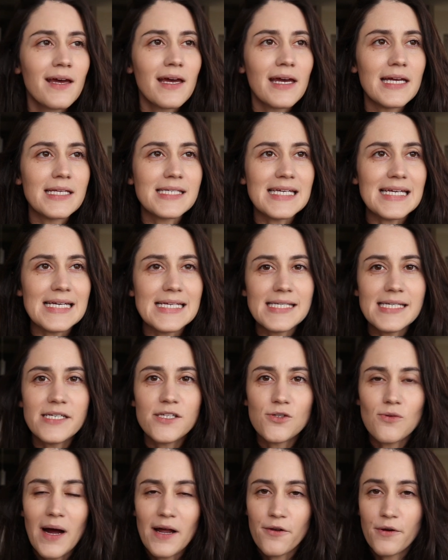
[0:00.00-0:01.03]
it's easy
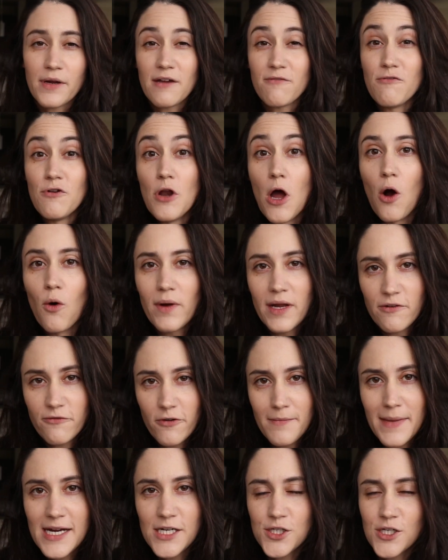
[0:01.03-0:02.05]
to either give no
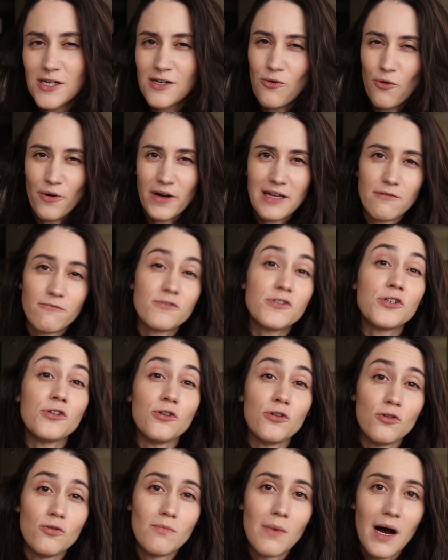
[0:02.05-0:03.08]
information or give
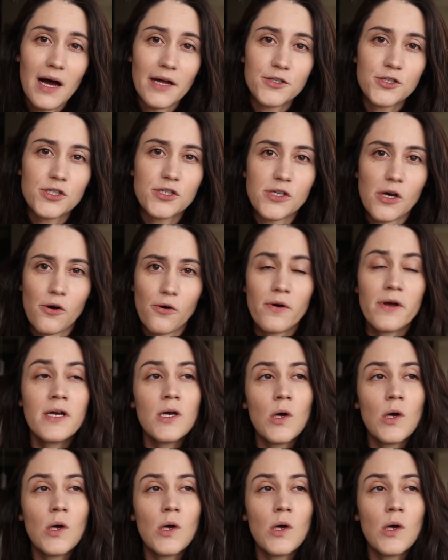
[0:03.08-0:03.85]
too much. So